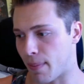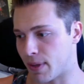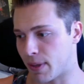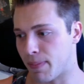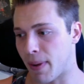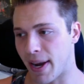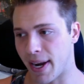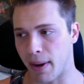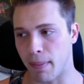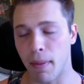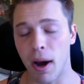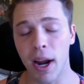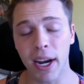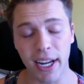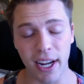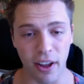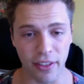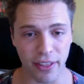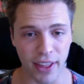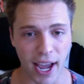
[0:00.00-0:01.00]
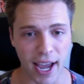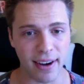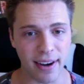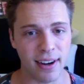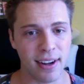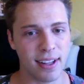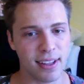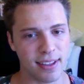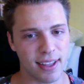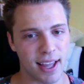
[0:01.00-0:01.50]
spending money on that
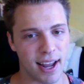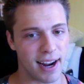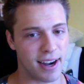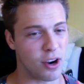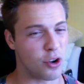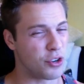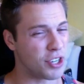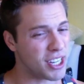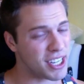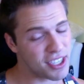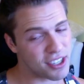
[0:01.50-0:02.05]
I don't need